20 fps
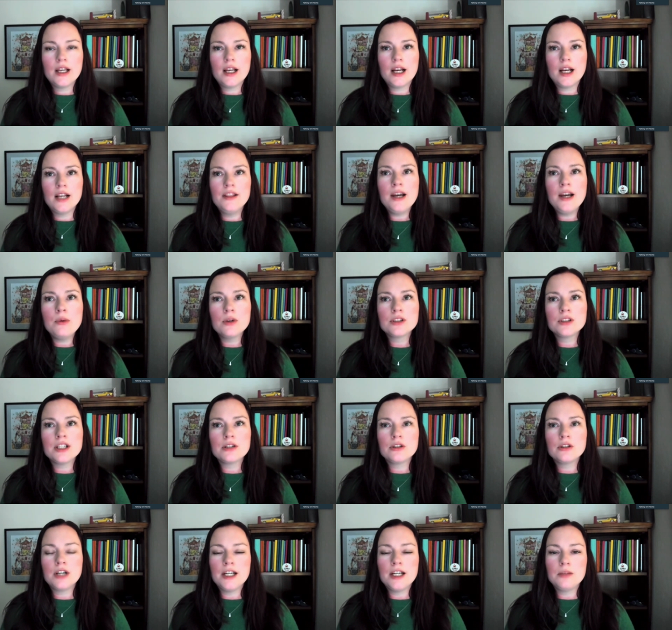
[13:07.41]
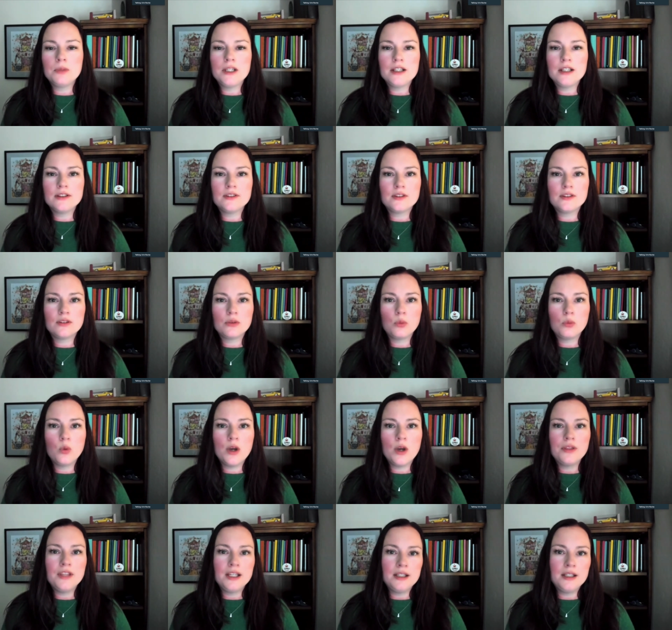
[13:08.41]
And that worked out great because what
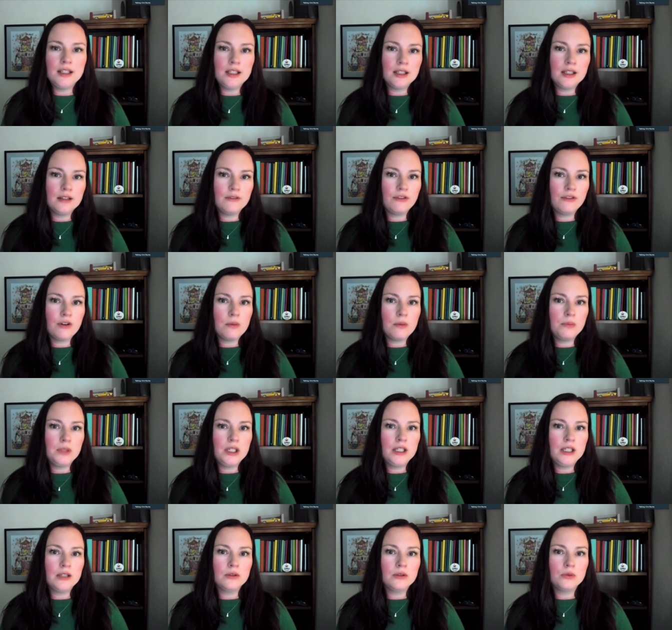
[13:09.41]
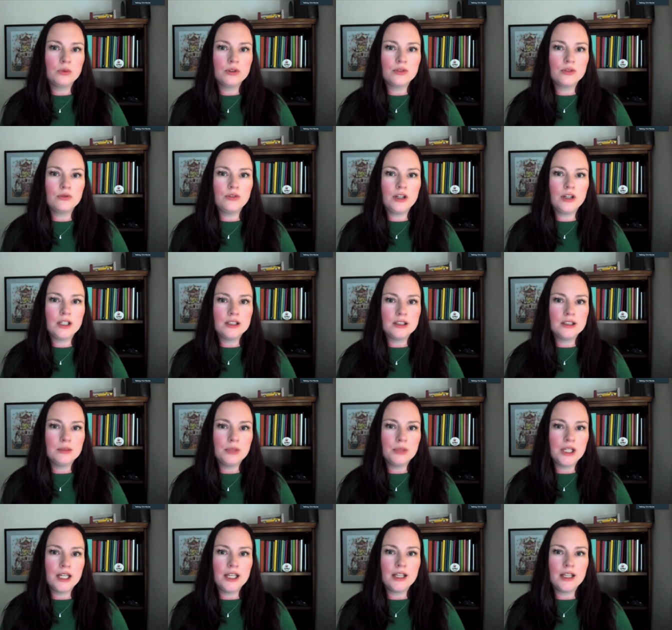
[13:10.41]
they needed from me was very
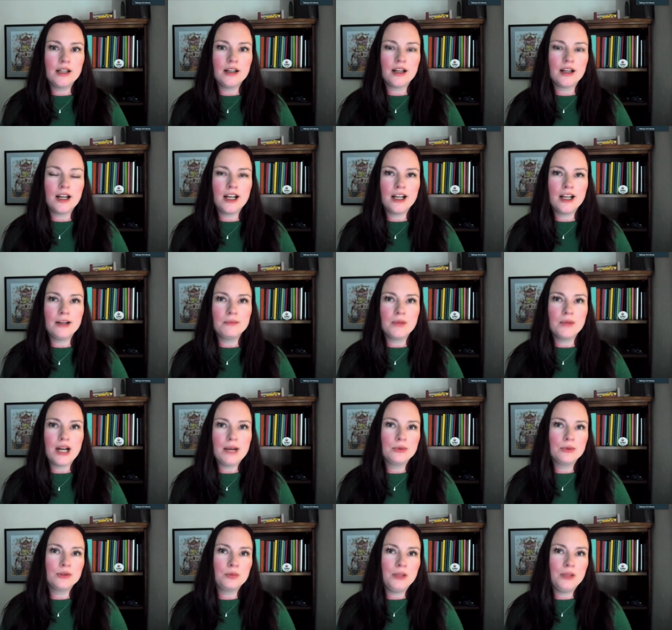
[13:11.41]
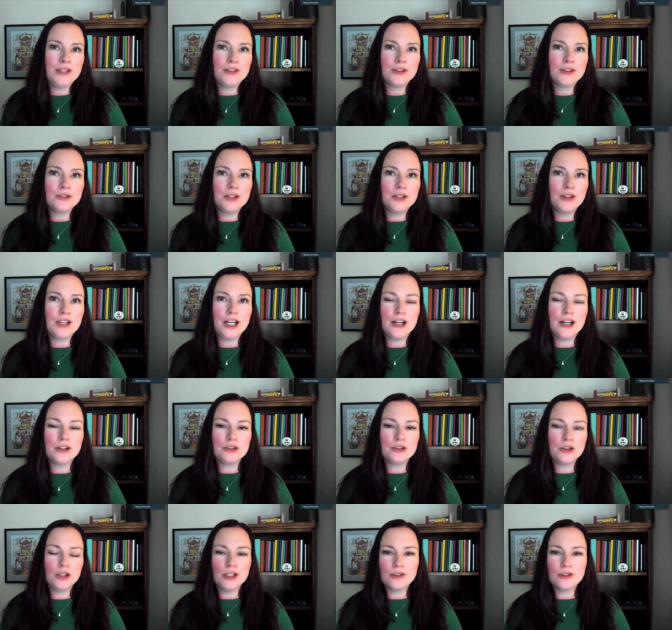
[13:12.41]
limited. I was basically there
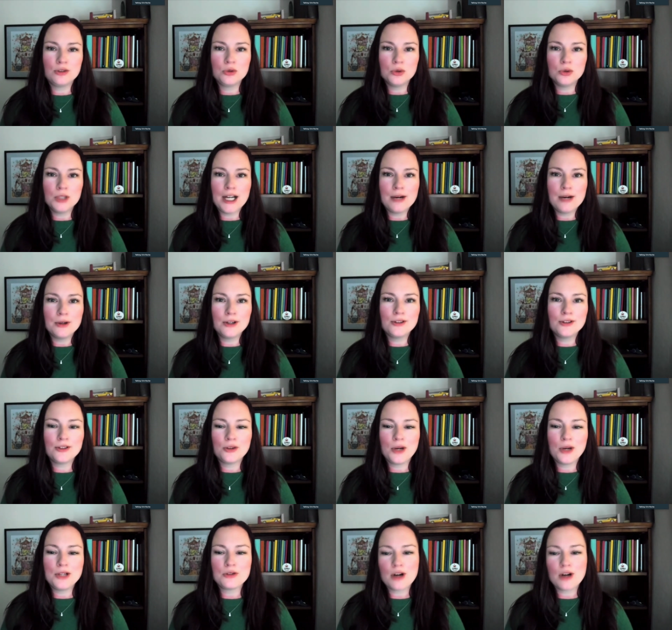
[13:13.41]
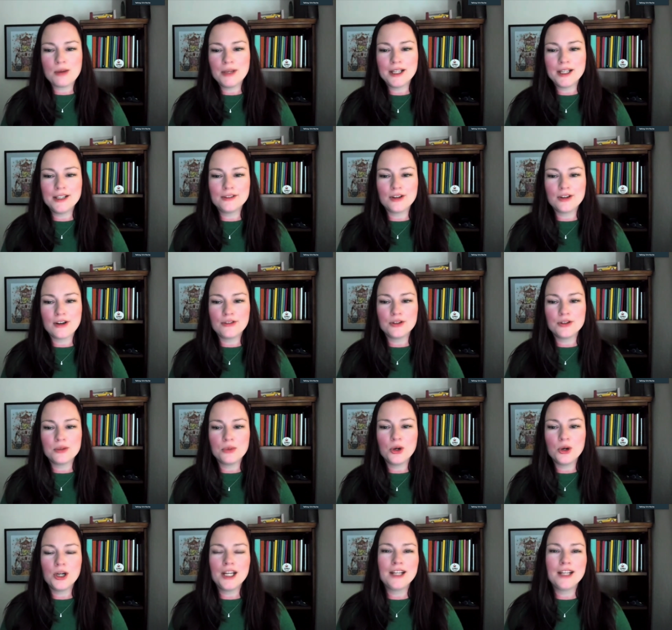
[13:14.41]
during school hours. So I dropped my kids off in the
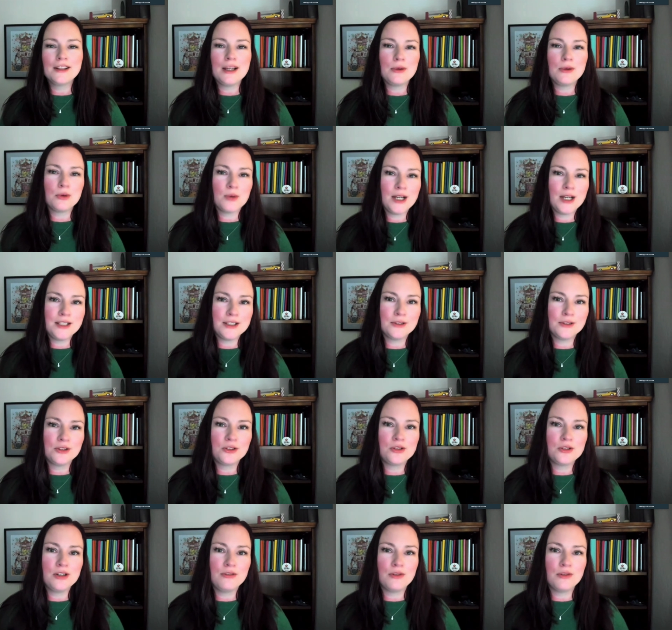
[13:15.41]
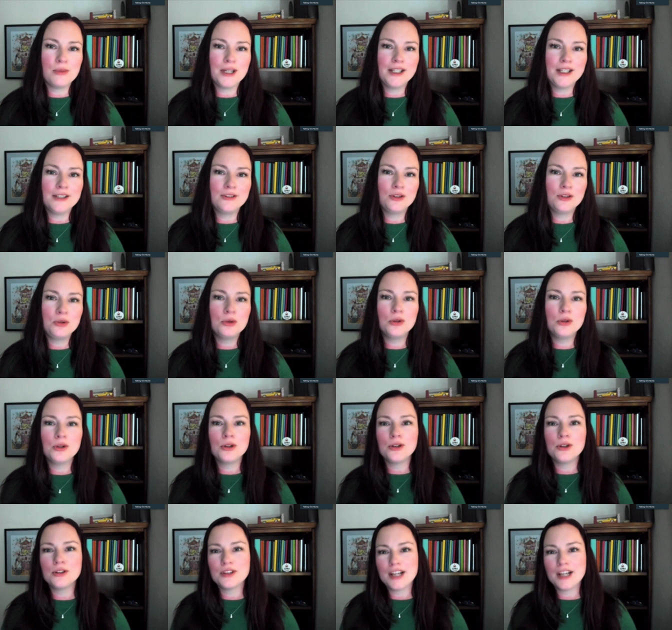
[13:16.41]
morning. They were right down the street from my kids'
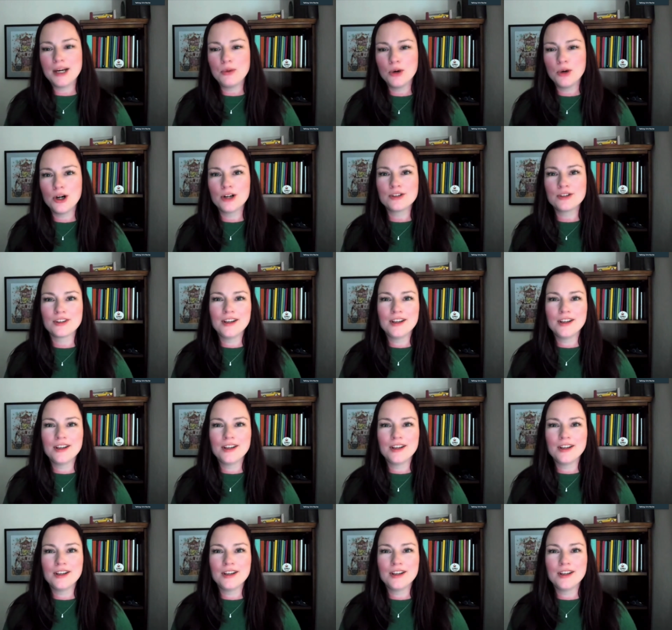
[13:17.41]
school. I worked.